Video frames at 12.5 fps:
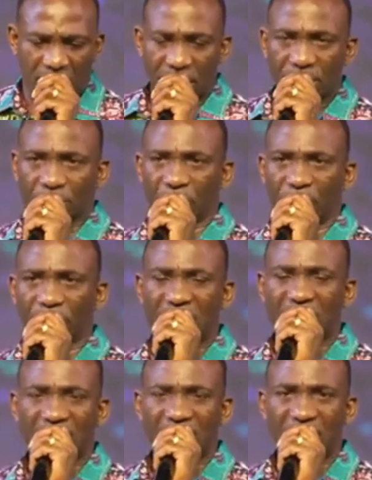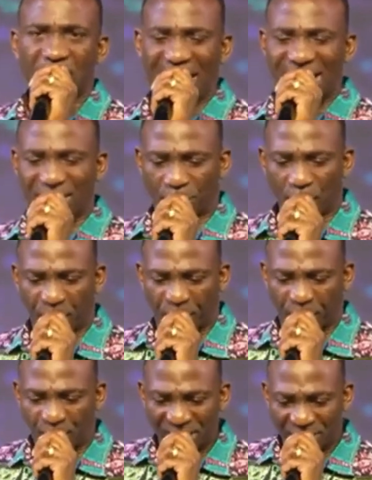into your destiny. I saw
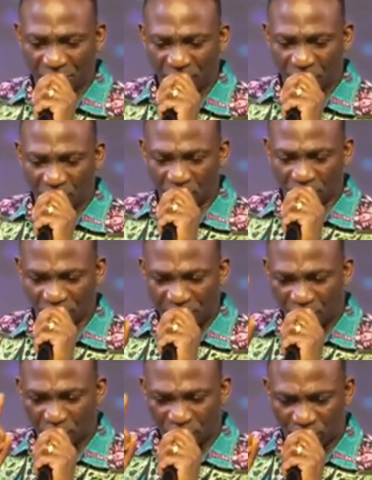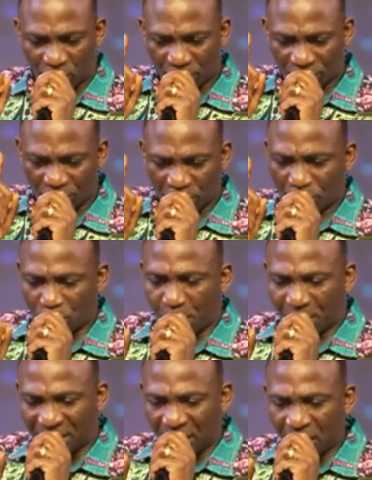fresh doors, new doors just
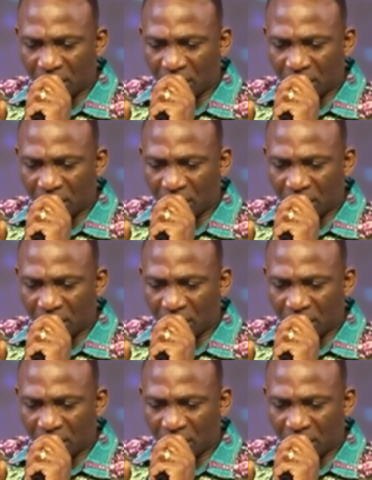open.